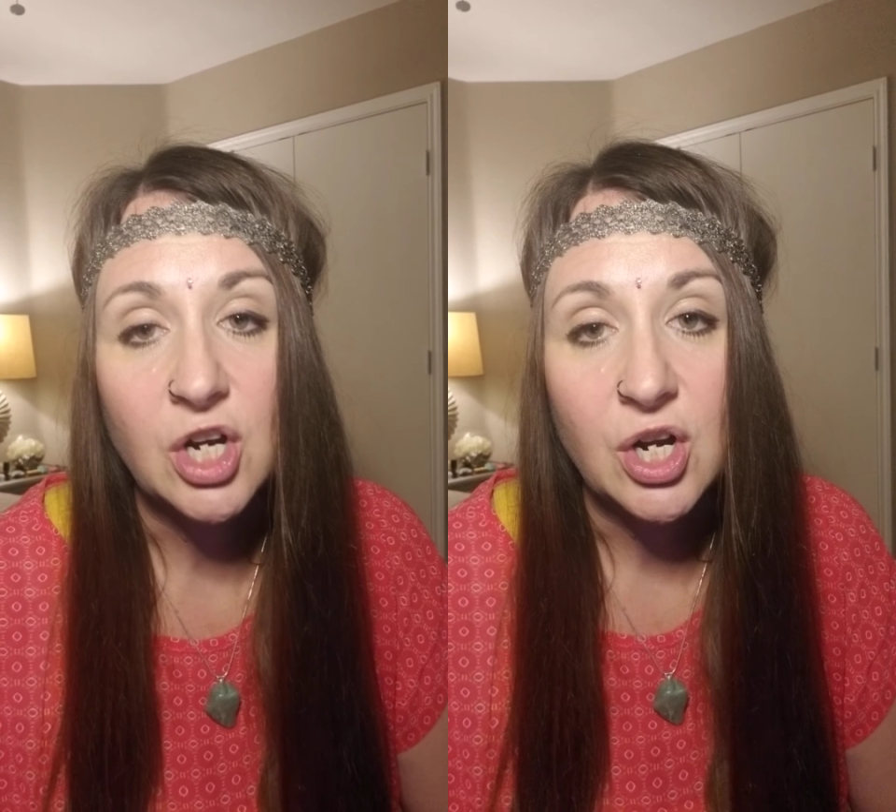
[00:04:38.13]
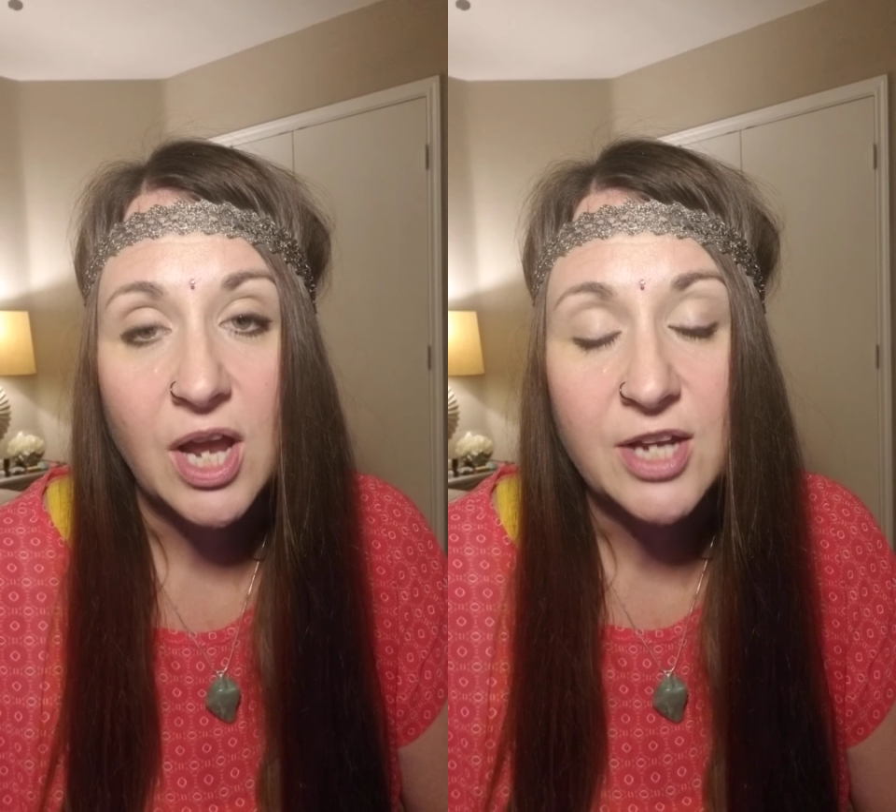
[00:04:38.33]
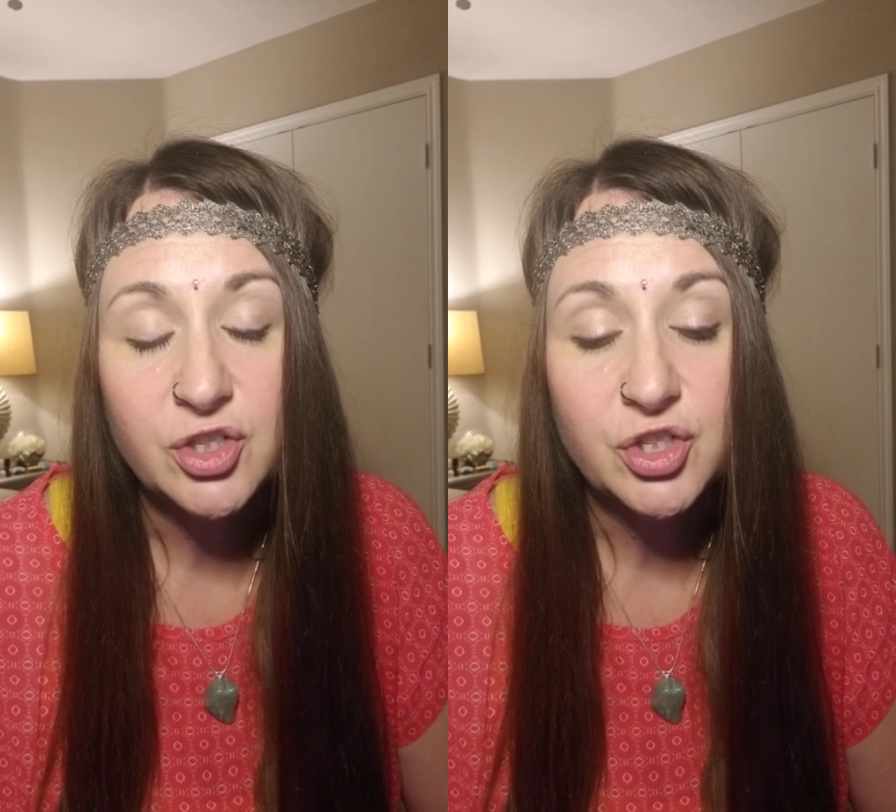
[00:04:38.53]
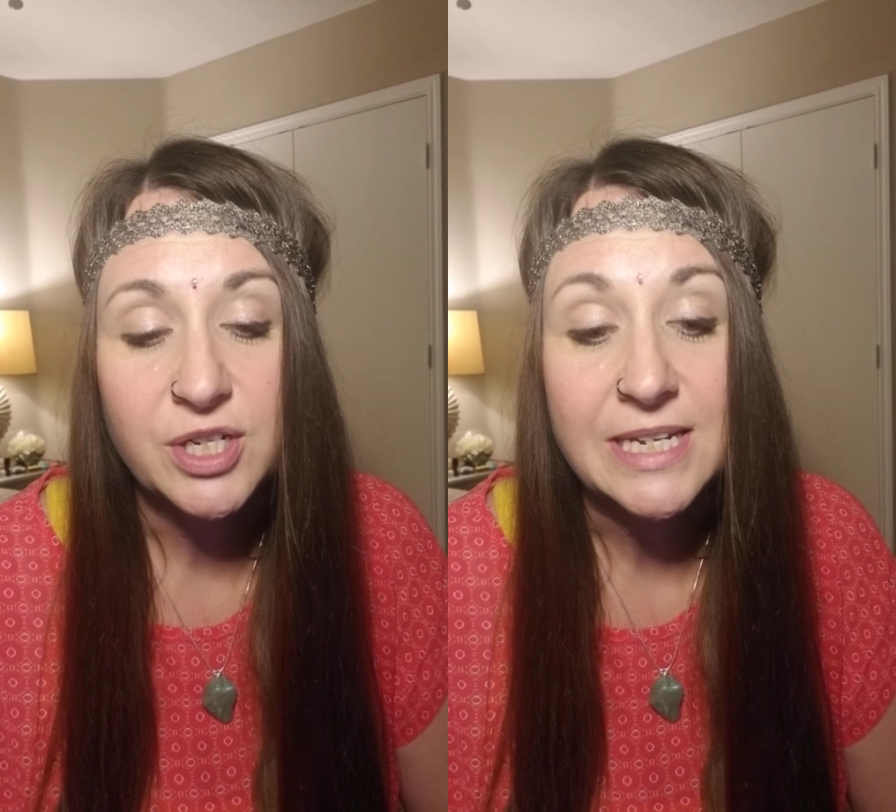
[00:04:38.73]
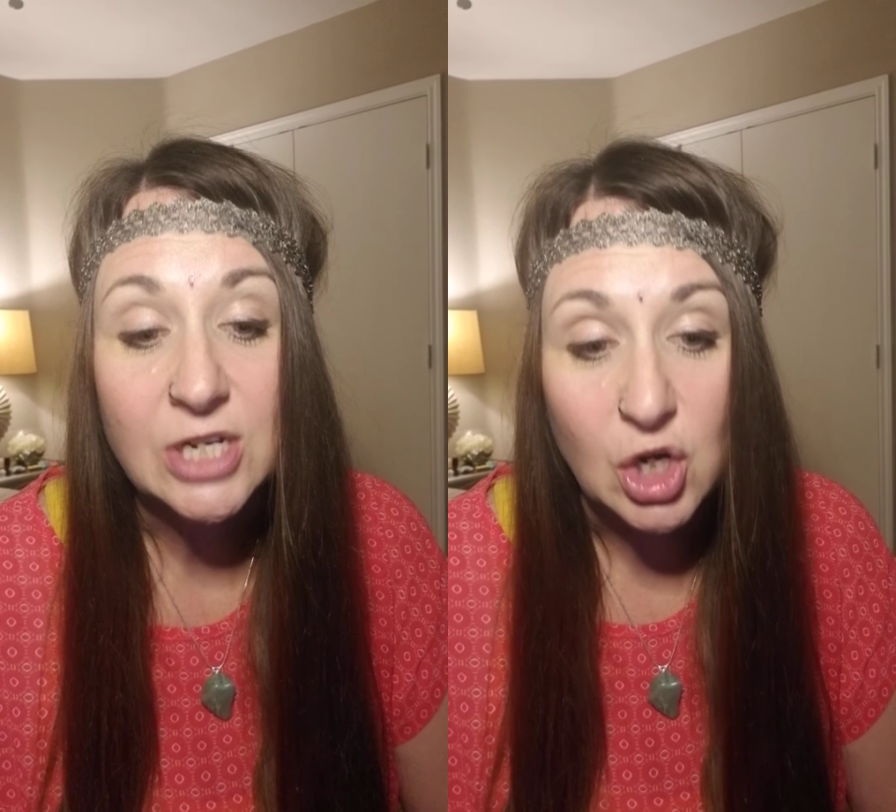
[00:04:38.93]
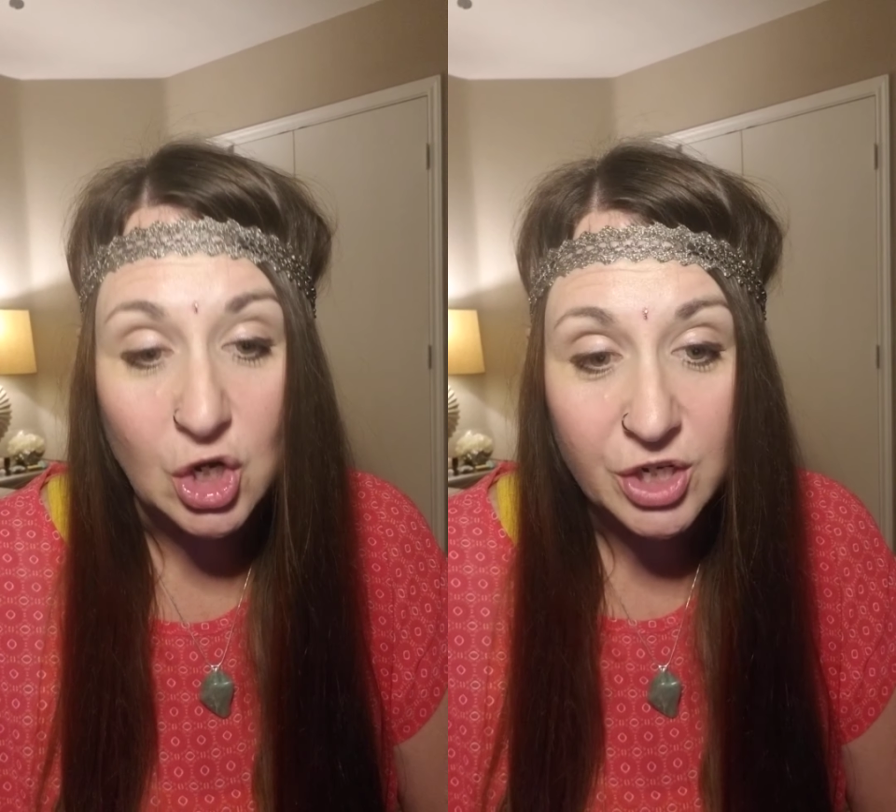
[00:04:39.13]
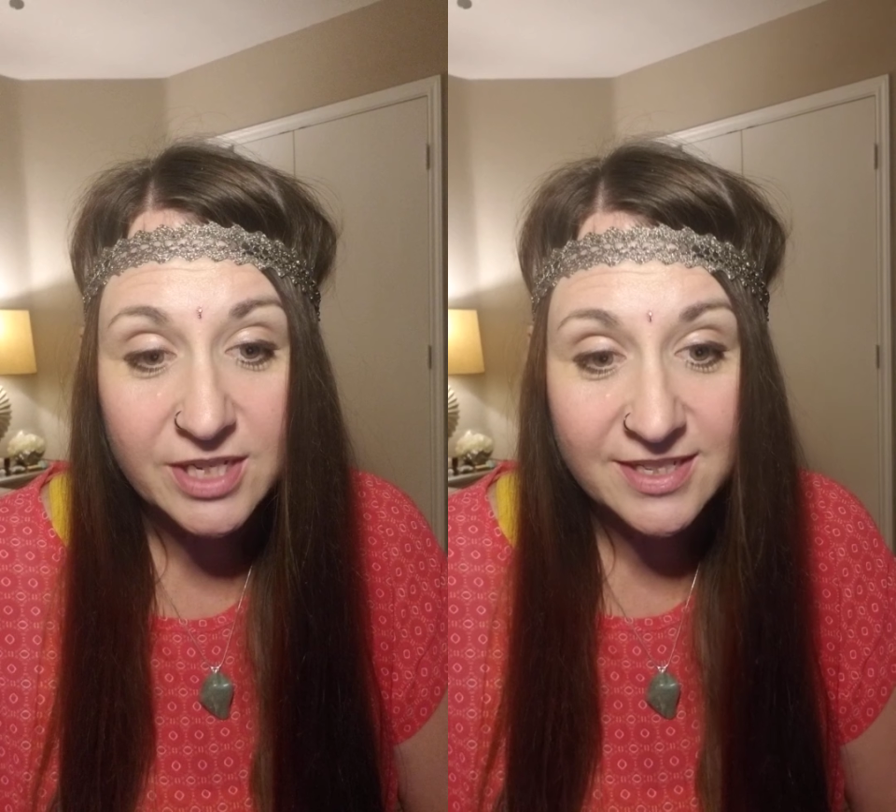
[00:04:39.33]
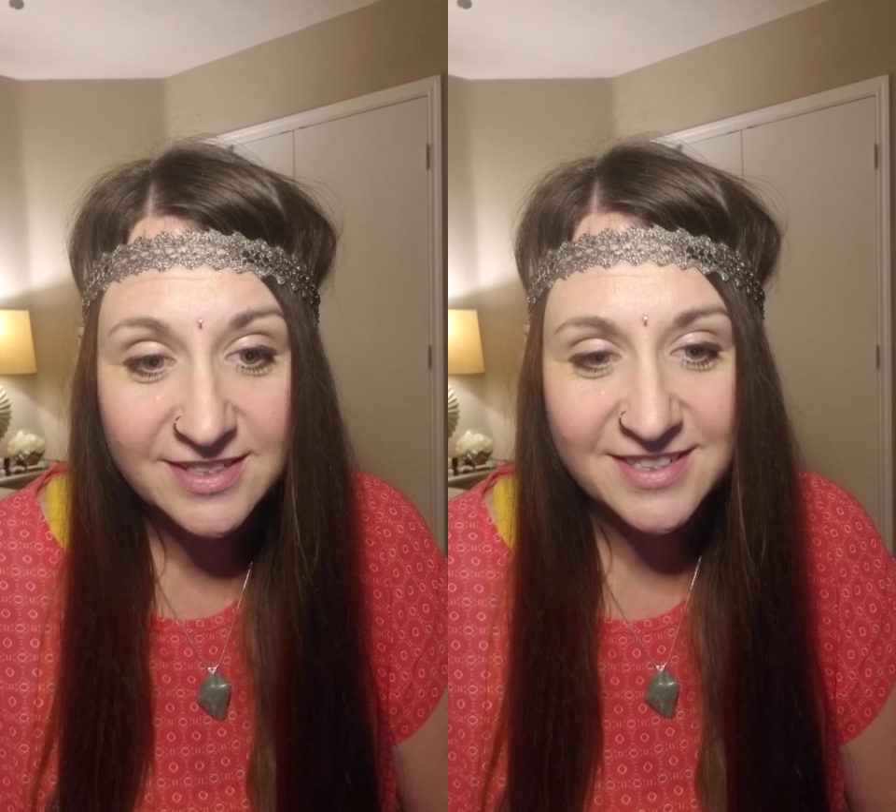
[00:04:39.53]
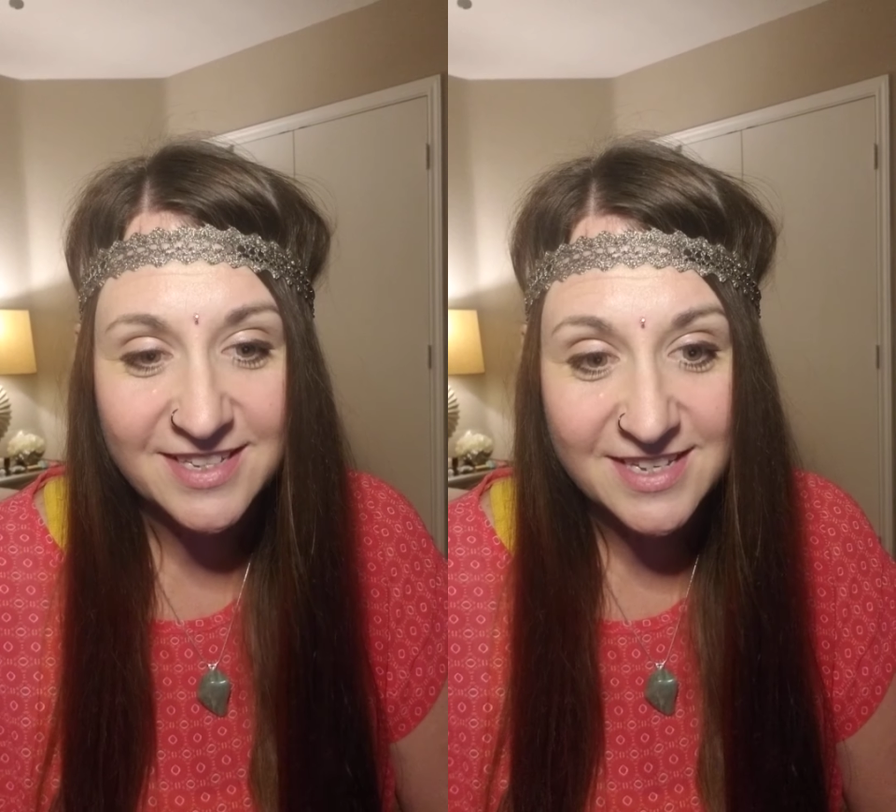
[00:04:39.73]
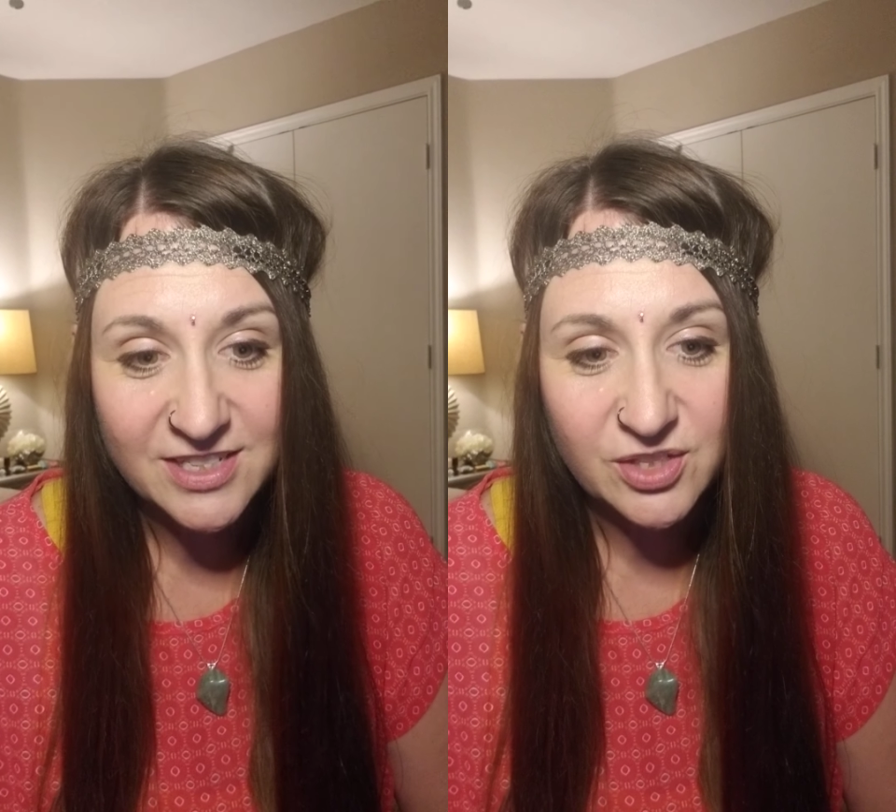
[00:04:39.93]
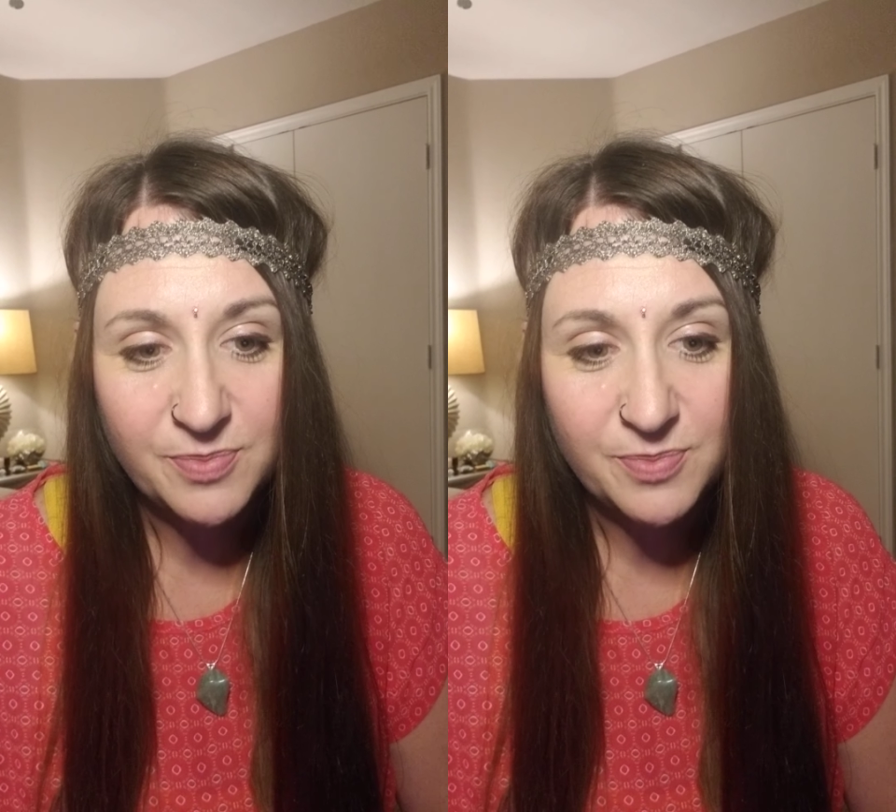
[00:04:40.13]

engineered to